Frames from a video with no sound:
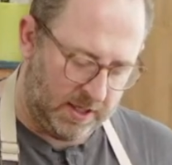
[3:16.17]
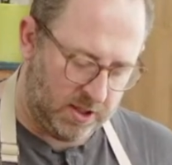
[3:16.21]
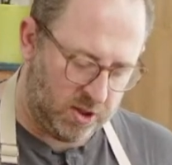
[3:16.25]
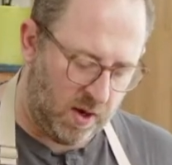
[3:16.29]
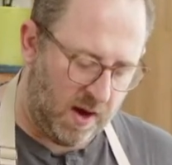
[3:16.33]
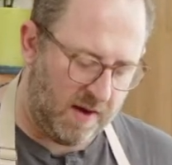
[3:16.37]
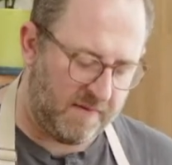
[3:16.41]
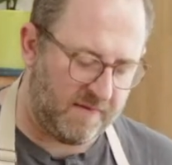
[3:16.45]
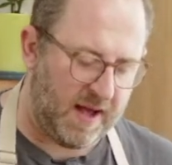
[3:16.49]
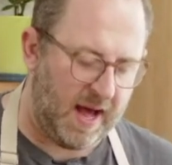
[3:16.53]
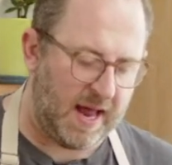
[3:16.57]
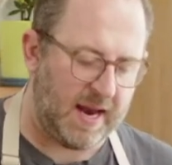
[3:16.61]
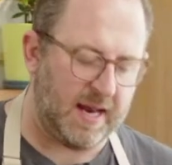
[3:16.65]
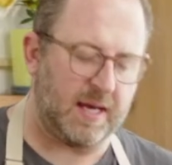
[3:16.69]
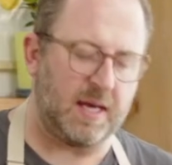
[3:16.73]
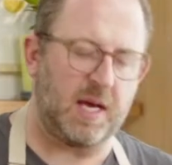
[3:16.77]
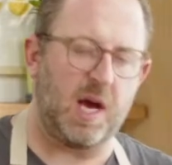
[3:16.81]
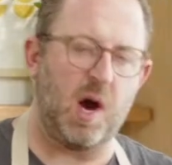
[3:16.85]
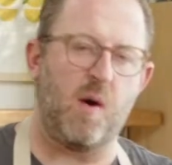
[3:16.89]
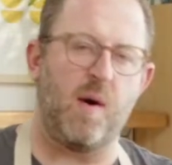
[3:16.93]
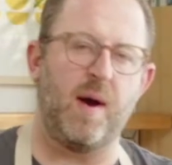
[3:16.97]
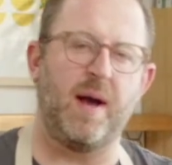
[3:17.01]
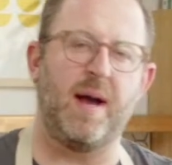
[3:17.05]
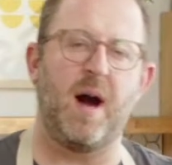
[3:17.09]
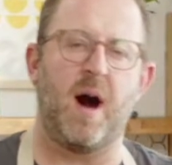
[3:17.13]
So I've got it
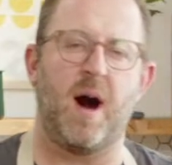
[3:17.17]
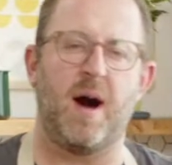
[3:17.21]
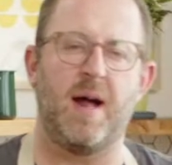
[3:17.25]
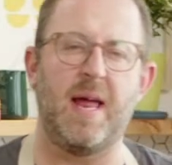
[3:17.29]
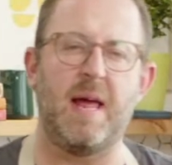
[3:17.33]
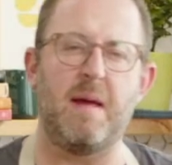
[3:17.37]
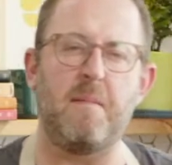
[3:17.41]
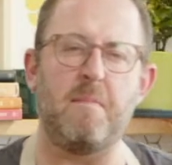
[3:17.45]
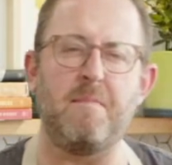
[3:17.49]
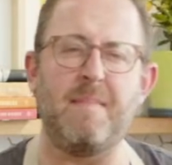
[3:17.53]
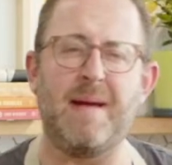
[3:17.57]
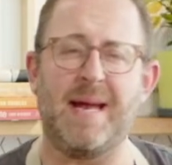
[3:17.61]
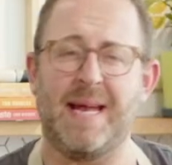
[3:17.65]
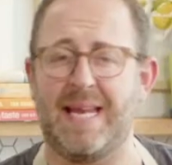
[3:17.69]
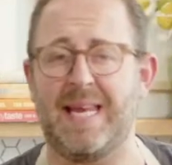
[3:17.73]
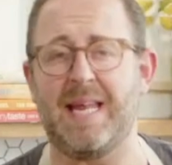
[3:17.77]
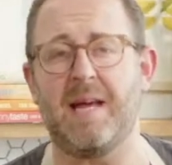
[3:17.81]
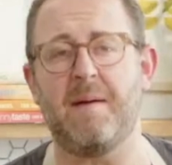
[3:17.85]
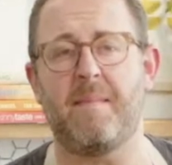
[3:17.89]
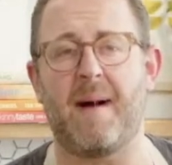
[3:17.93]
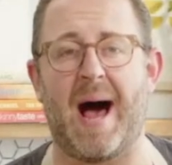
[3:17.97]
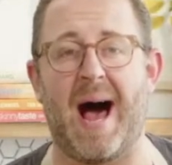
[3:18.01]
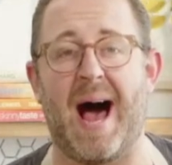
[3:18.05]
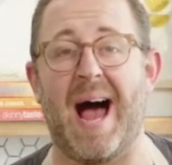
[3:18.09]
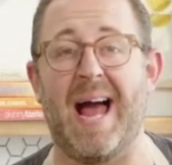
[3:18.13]
going on a
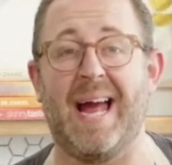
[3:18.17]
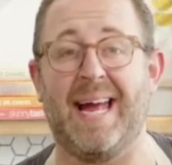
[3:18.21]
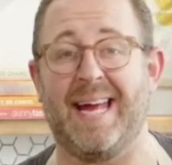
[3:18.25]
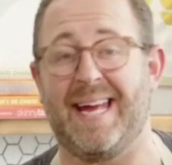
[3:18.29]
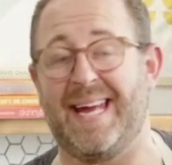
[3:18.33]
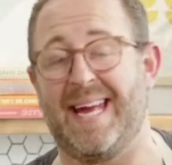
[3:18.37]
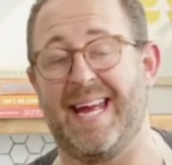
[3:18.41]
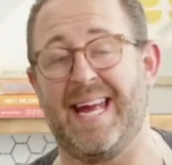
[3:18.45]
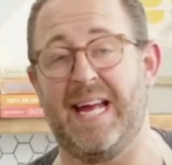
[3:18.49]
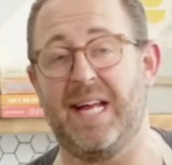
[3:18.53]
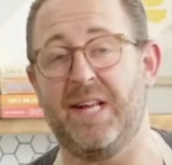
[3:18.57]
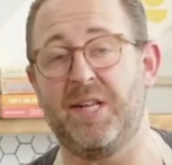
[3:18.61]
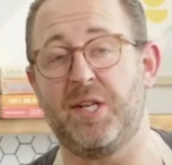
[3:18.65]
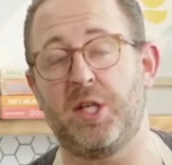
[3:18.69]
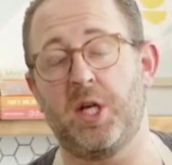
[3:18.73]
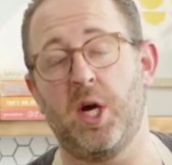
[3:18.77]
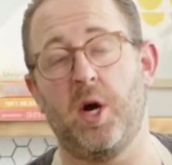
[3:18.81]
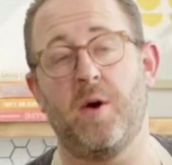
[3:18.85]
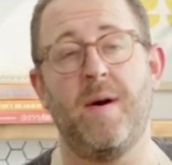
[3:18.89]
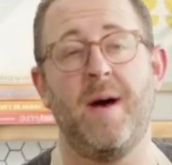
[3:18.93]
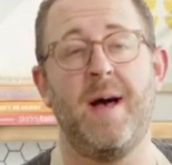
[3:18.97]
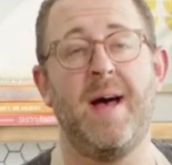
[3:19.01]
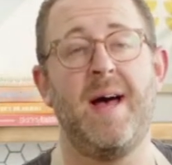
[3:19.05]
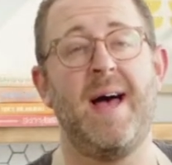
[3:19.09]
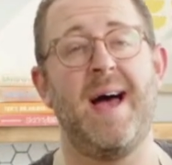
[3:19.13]
medium-high heat. So
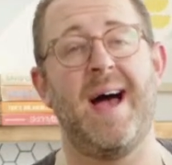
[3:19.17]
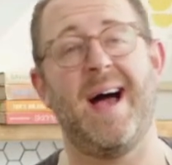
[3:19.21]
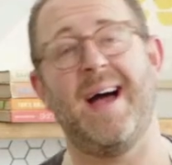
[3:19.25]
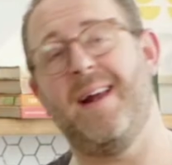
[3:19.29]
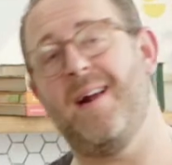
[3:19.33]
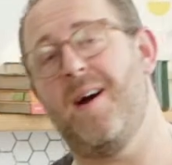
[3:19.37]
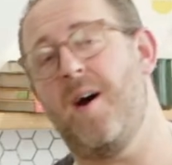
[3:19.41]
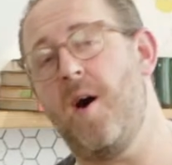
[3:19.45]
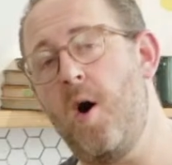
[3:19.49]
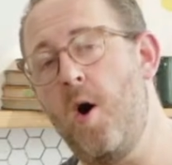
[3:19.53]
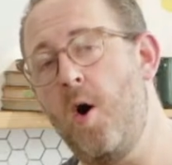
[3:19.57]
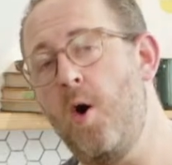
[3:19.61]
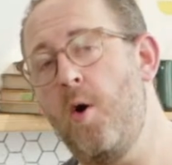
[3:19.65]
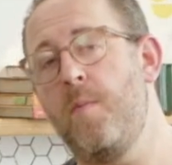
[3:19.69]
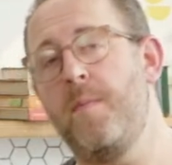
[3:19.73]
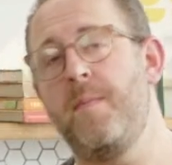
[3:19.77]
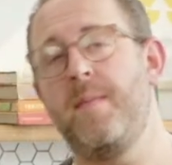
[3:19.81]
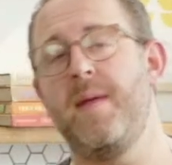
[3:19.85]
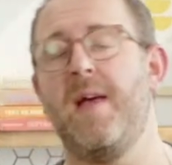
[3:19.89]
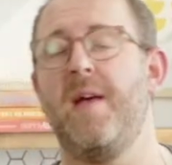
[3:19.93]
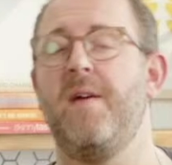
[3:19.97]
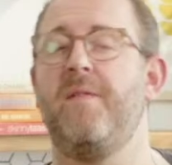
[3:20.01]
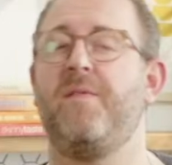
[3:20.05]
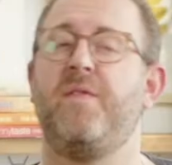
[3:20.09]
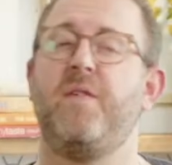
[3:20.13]
at home,
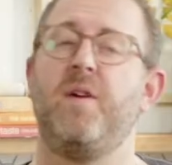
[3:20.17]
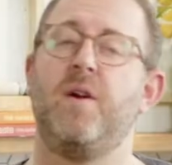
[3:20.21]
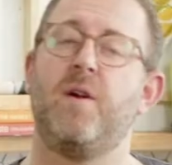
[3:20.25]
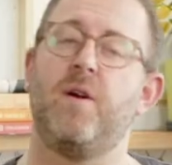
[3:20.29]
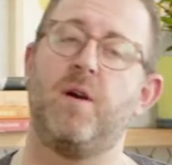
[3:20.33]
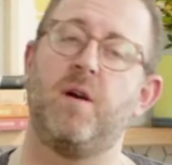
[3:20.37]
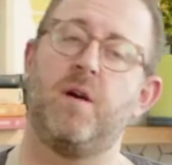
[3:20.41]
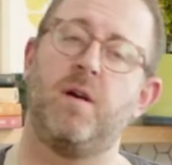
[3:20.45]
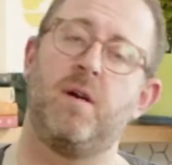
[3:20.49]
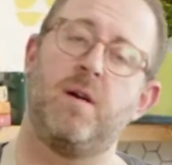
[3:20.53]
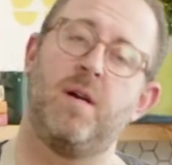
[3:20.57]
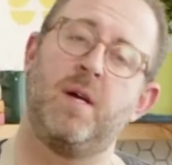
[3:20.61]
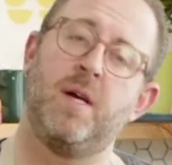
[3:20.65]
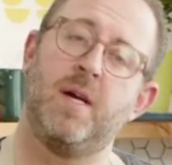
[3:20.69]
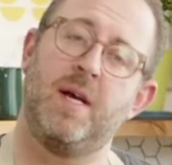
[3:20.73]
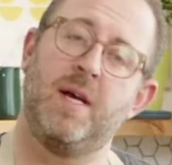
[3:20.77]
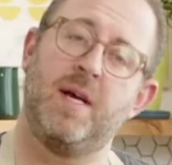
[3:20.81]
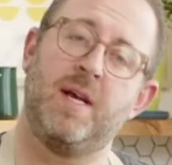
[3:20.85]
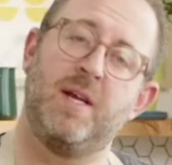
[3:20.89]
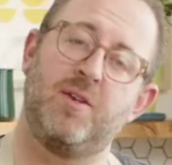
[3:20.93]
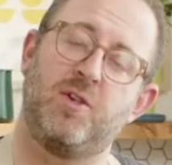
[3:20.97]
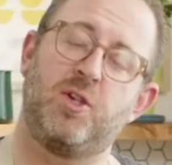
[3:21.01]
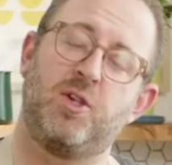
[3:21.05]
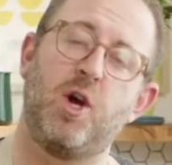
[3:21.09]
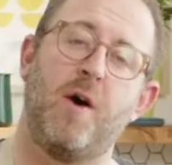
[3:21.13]
if your
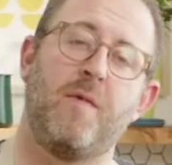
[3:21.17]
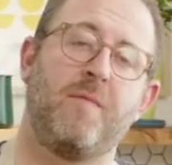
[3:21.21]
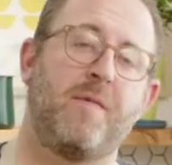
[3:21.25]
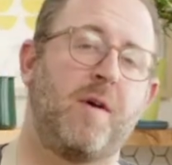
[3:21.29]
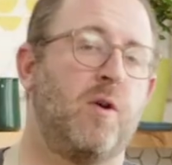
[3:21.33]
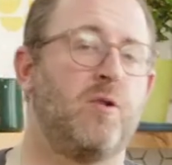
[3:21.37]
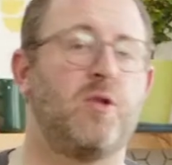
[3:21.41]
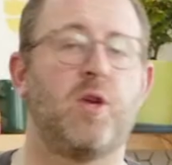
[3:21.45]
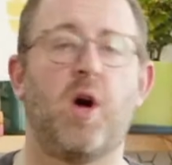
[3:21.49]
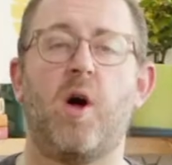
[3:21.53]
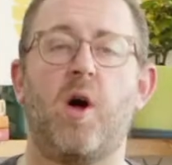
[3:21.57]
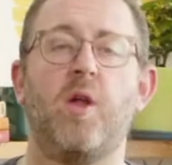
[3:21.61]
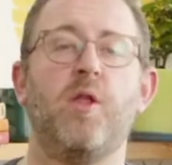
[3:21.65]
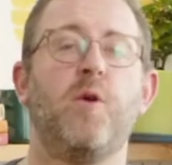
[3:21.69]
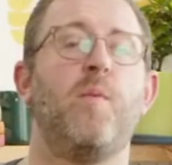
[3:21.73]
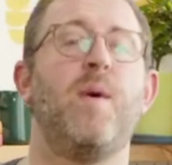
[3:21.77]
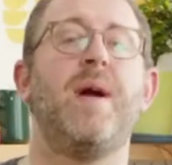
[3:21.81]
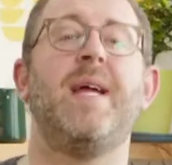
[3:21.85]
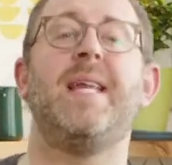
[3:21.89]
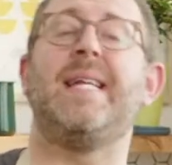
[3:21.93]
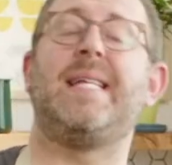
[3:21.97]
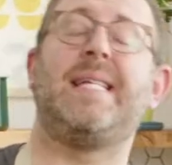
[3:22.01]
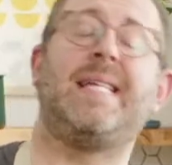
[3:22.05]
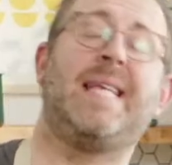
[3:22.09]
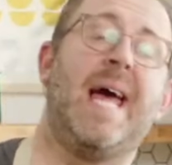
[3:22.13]
stove goes all the way
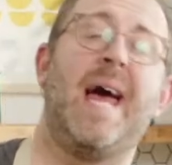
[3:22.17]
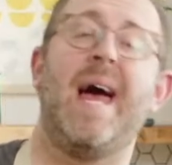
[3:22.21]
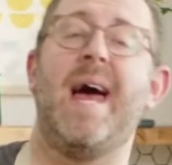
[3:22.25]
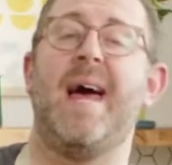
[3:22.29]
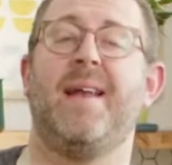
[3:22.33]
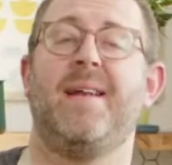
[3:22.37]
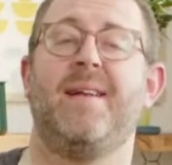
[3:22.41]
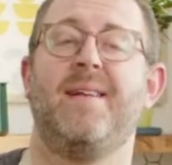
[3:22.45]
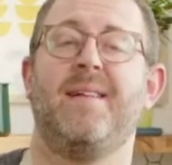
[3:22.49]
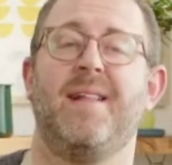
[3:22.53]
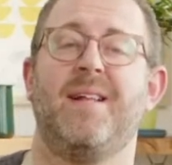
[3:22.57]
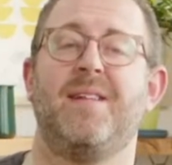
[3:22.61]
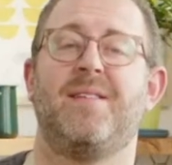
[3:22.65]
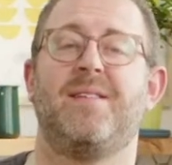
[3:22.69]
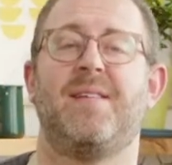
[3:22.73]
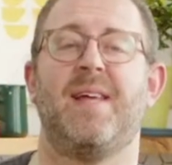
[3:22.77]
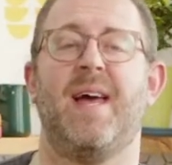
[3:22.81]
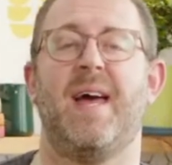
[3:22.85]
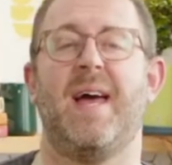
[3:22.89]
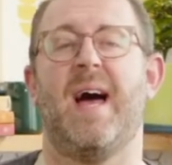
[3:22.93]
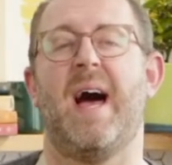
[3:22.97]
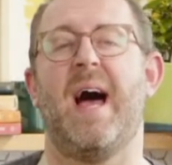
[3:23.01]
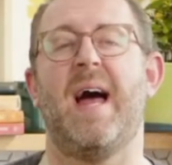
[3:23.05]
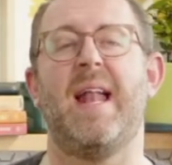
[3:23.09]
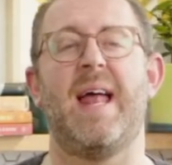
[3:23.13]
to 10, let's
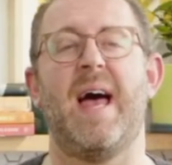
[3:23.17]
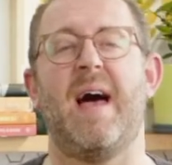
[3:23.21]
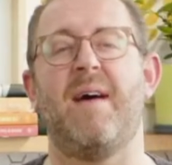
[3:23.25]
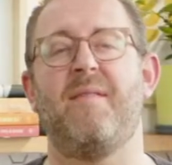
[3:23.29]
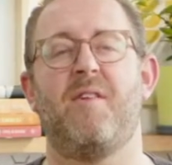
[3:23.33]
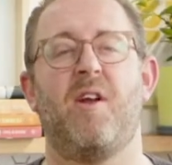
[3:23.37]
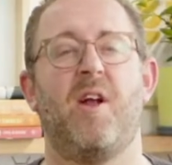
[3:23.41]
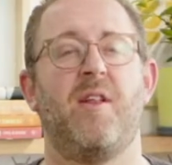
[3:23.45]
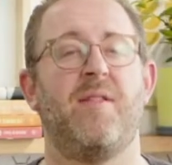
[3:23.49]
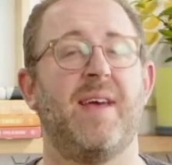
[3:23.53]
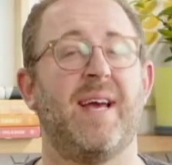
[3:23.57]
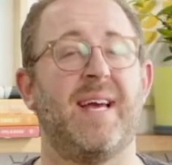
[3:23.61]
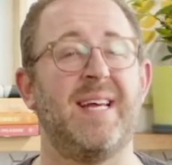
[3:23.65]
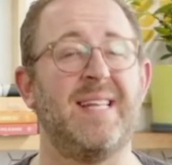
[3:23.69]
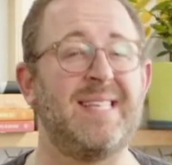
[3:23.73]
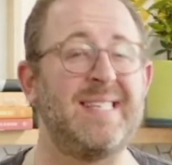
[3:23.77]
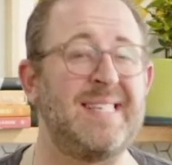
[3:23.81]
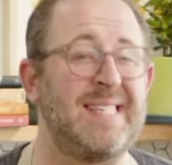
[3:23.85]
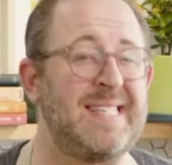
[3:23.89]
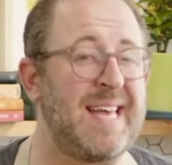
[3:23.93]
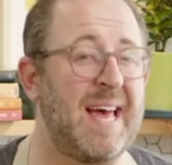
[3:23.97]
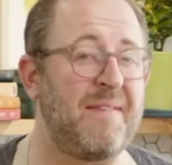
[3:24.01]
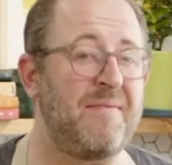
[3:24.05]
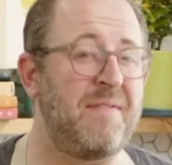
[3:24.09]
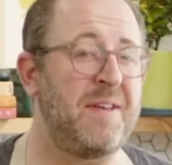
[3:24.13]
say, I'd have it on like a
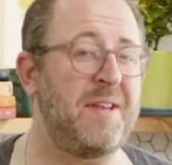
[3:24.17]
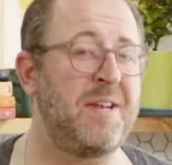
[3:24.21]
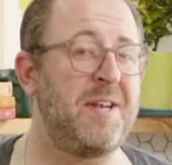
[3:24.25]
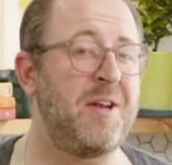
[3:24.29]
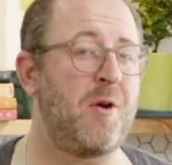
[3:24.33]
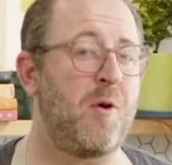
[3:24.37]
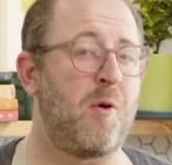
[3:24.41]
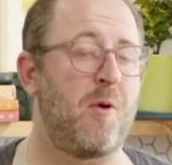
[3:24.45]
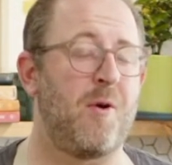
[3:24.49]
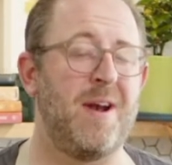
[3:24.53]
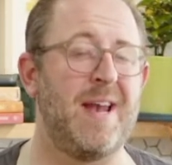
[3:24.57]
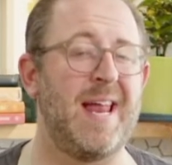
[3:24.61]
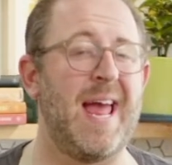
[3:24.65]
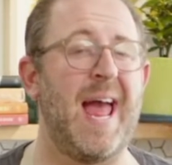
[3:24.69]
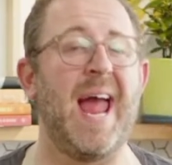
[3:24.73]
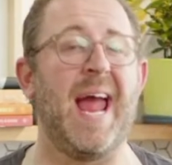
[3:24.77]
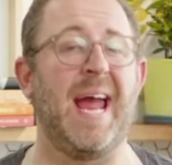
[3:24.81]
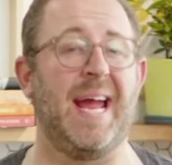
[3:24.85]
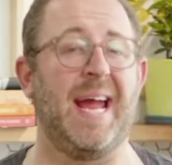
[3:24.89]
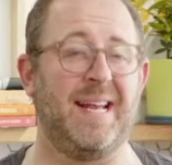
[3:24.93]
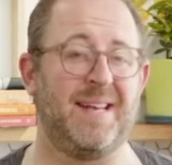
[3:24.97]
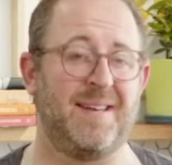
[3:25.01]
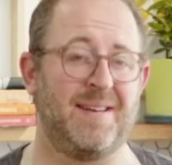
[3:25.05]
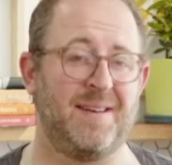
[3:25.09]
7 or an 8.